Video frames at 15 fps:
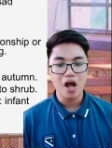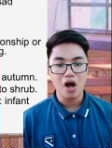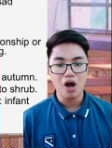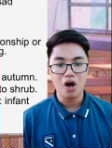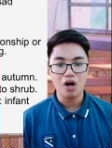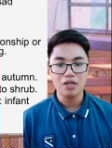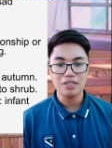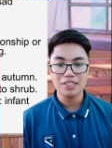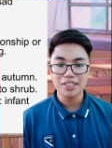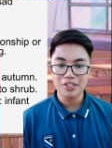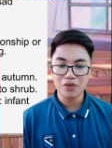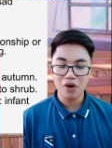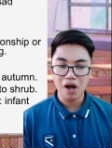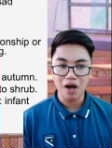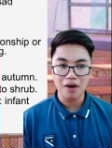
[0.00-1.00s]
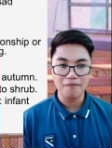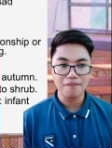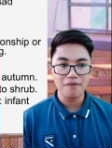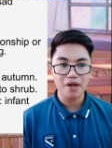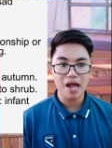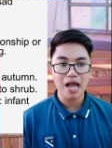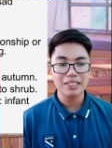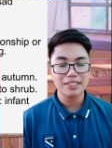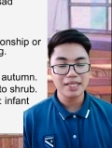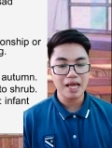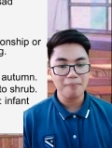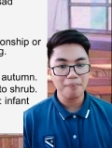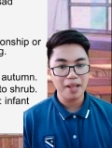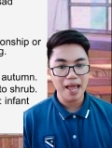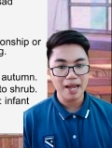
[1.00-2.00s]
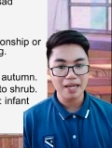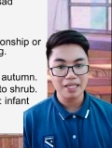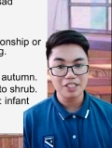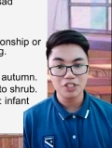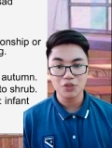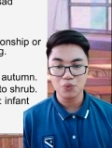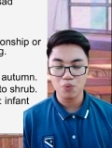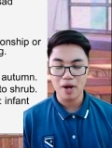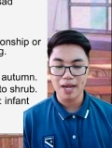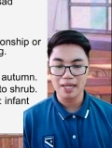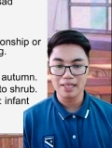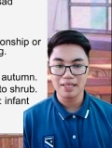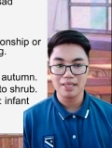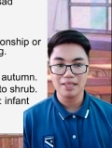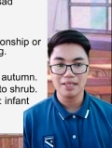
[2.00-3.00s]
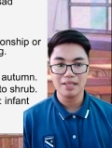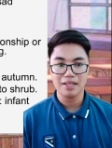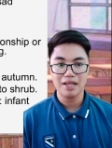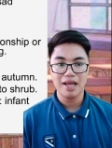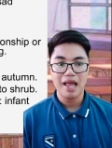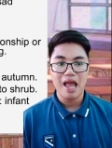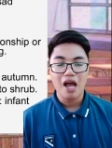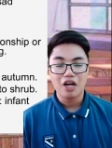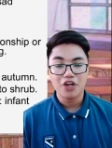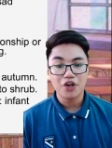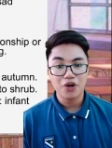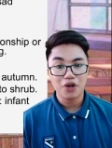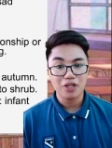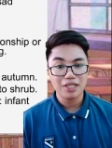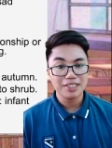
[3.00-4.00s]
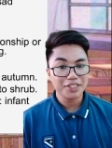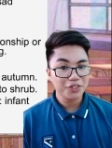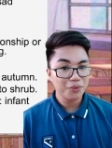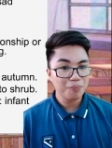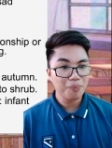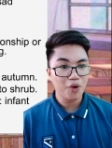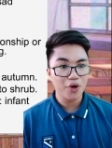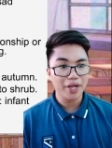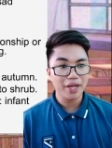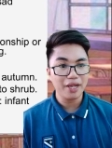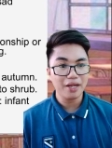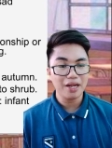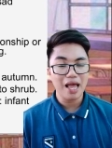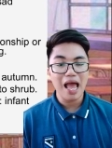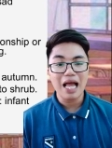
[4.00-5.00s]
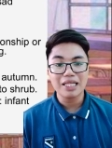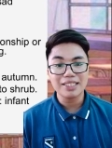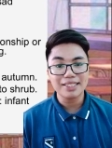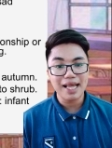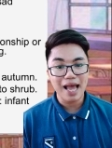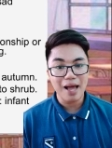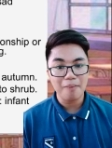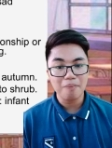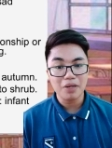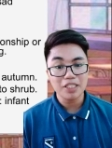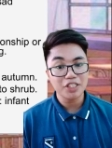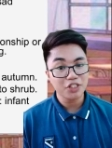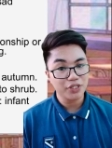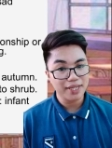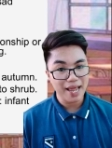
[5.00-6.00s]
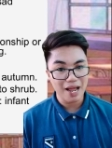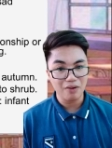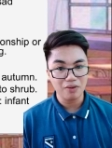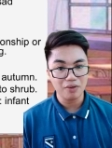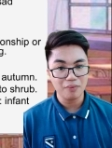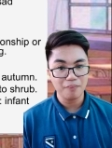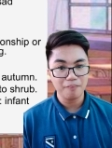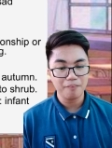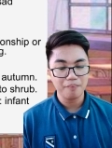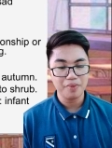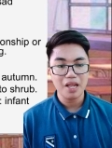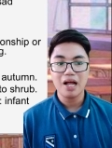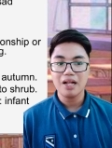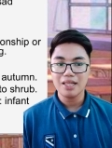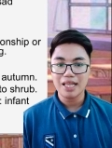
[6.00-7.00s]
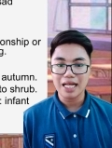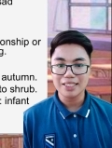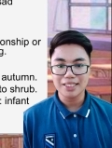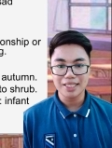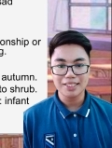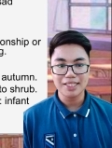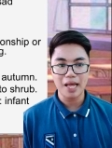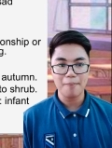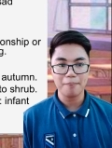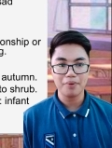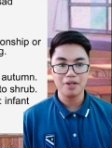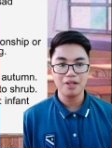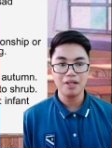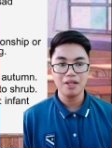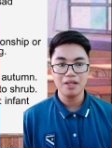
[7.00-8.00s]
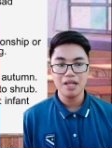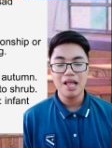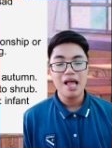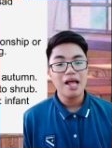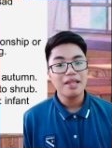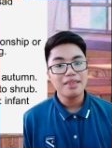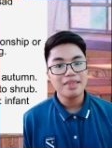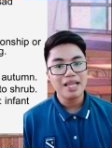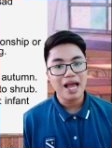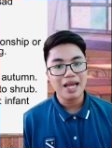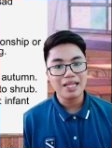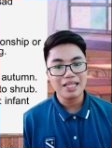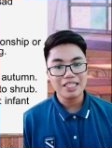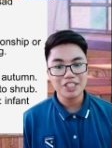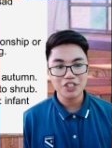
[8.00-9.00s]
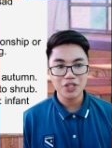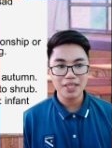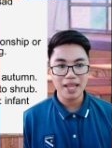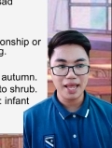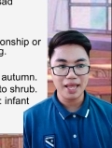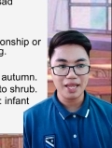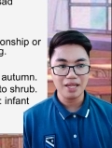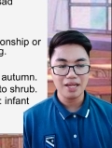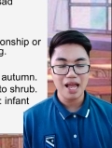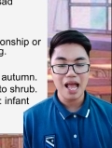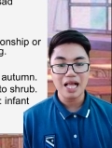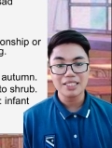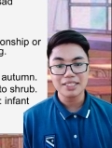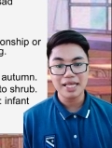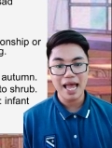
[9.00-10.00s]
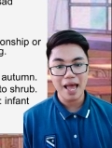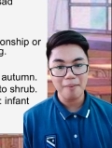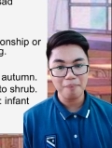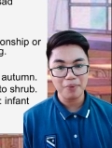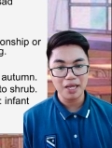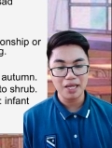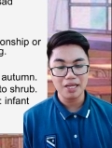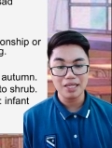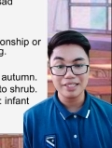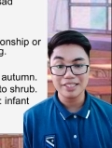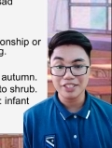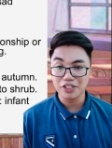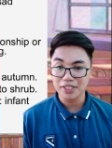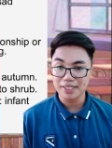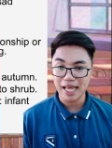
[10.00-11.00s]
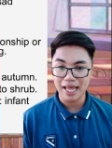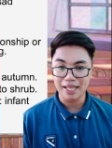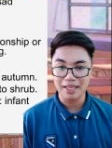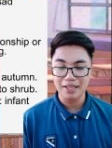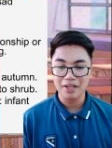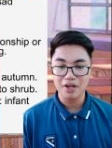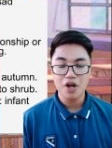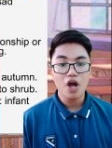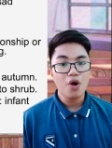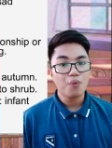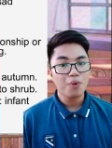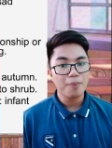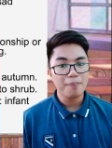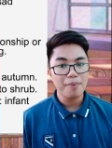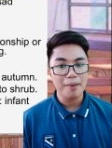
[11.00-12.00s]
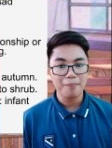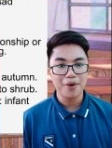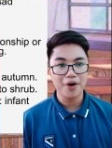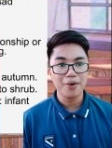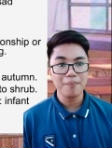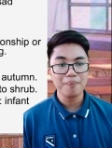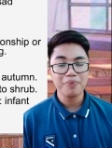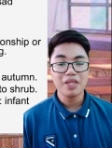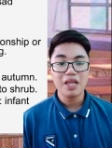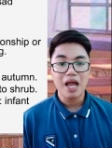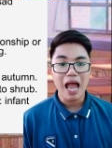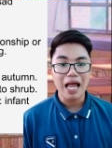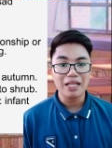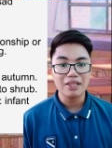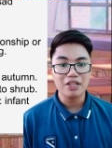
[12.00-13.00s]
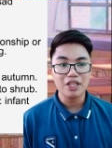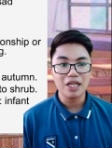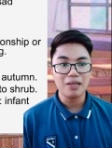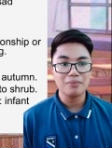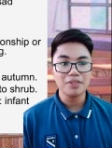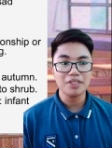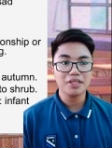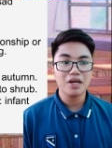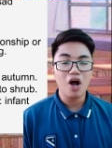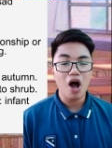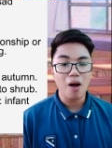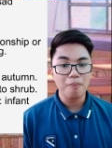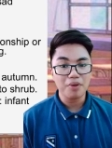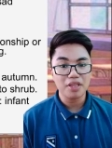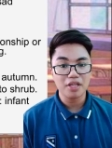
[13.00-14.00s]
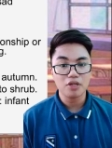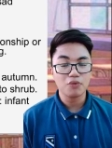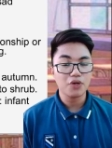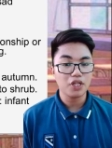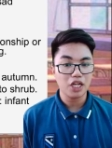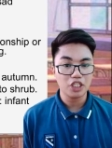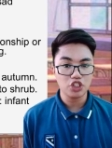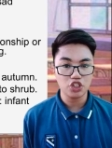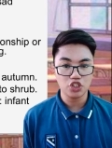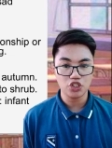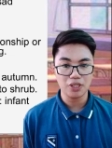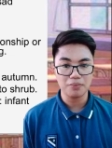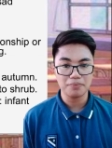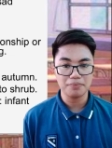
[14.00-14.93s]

on is to off as black is to white. Girl is to boy as up is to down. Last example, night is to day as happy is to sad. Remember, antonyms, opposite relationship.